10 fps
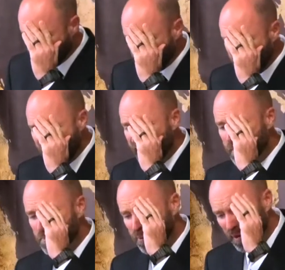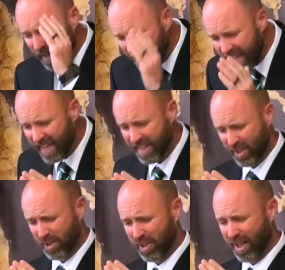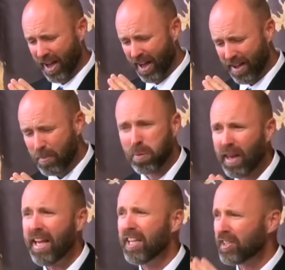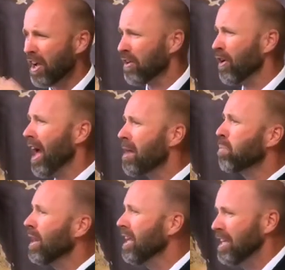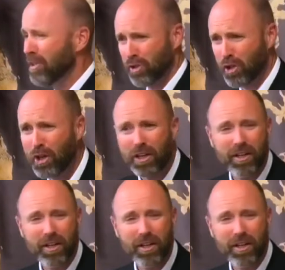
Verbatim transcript: Yet it pleased, please, underline pleased.